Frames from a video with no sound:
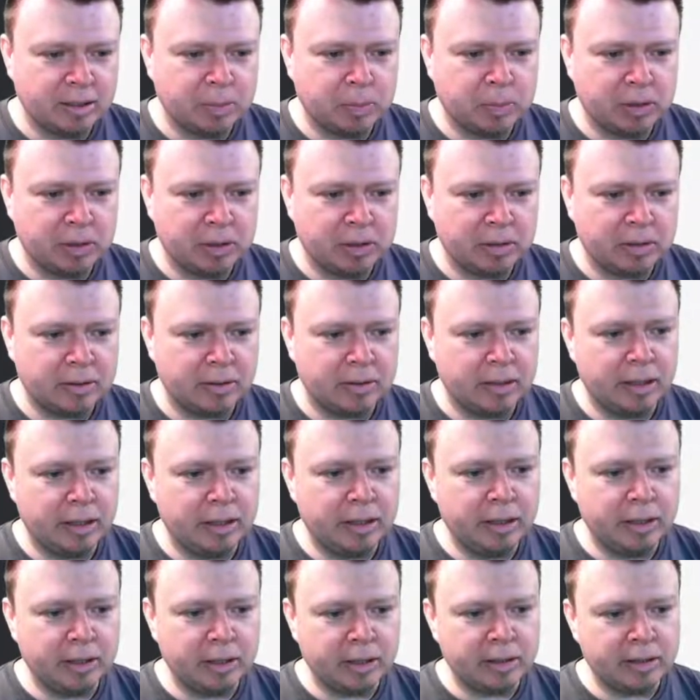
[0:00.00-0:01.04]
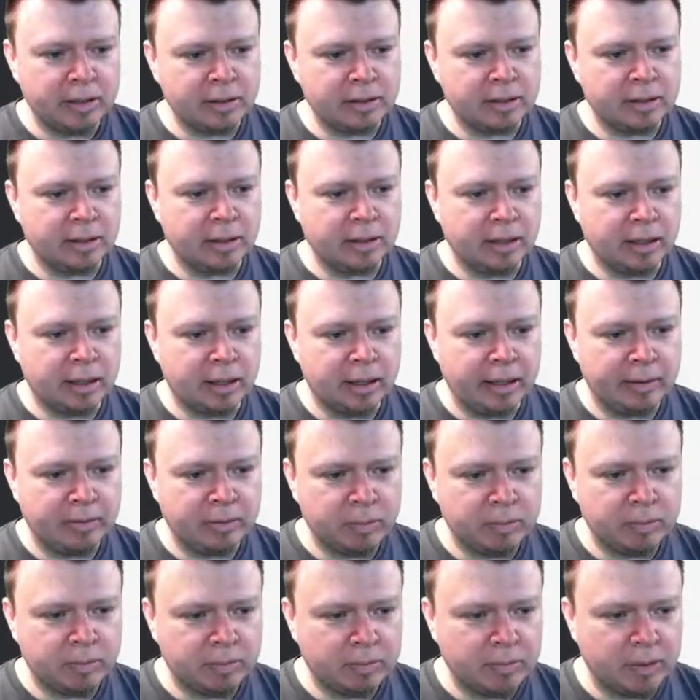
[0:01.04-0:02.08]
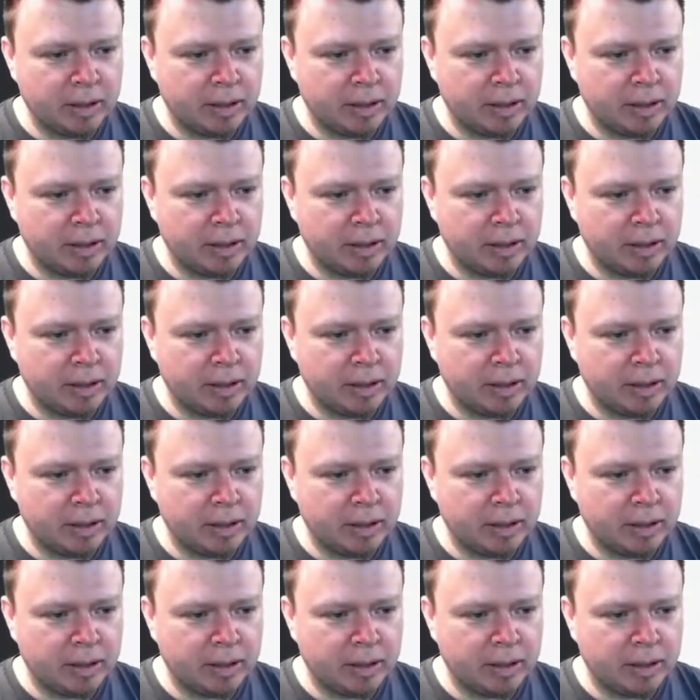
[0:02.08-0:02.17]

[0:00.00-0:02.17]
built. And here you can see the 11.